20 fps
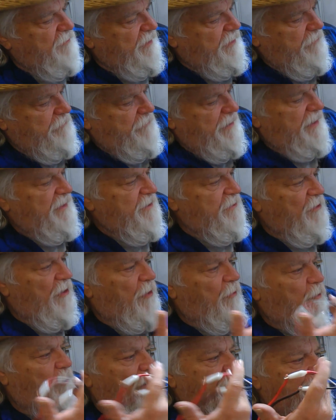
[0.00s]
that it made it
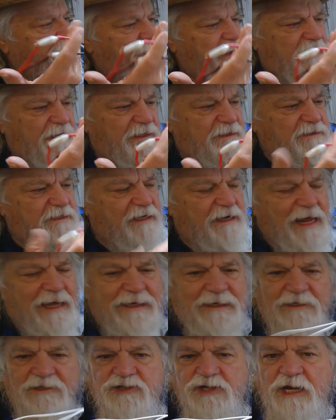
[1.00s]
all one piece. And I
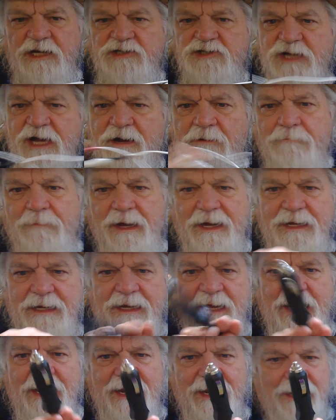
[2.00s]
can change out my
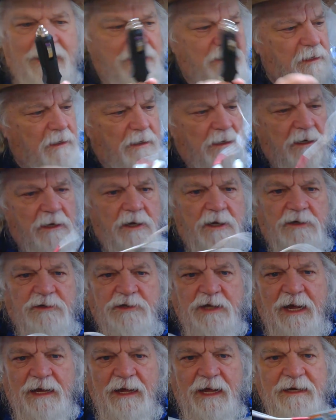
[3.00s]
end
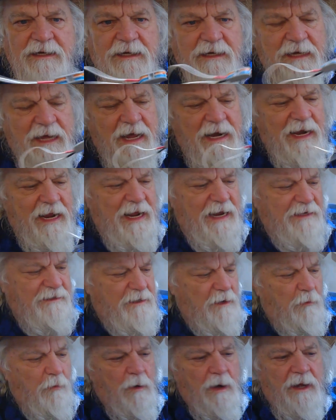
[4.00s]
to any kind of end
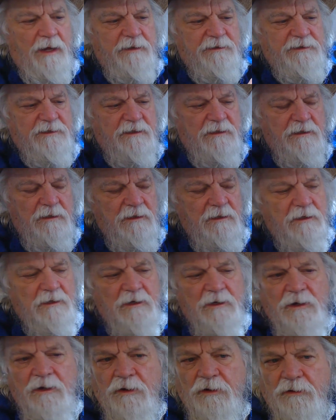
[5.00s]
I want
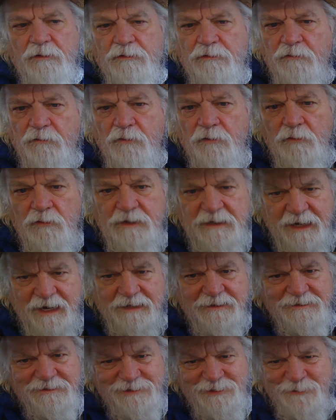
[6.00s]
through,
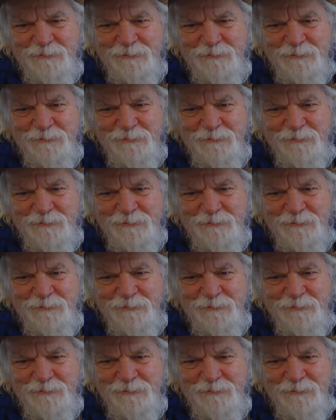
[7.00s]
yes,